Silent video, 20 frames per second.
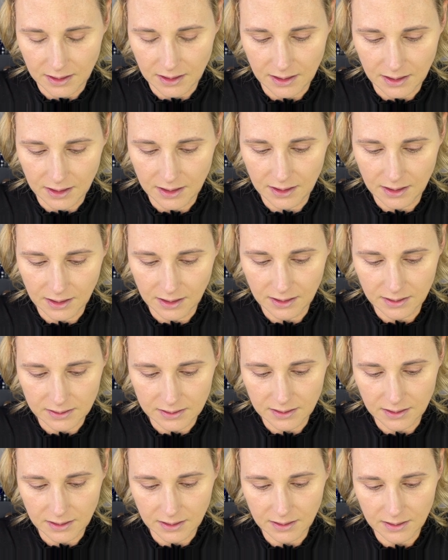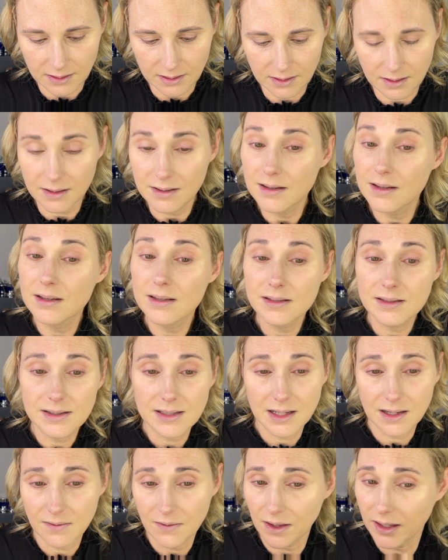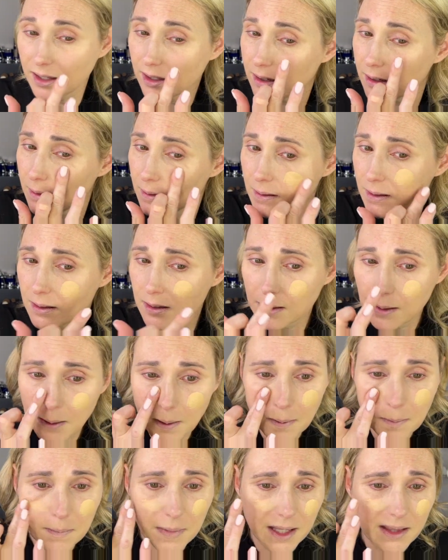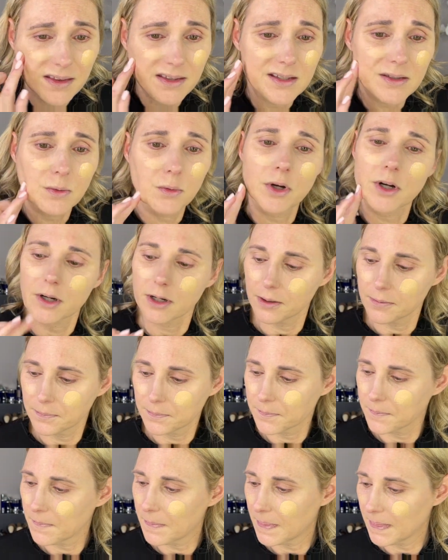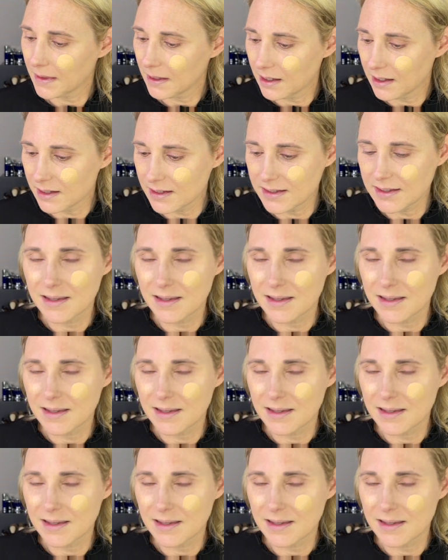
and see if I can make this work because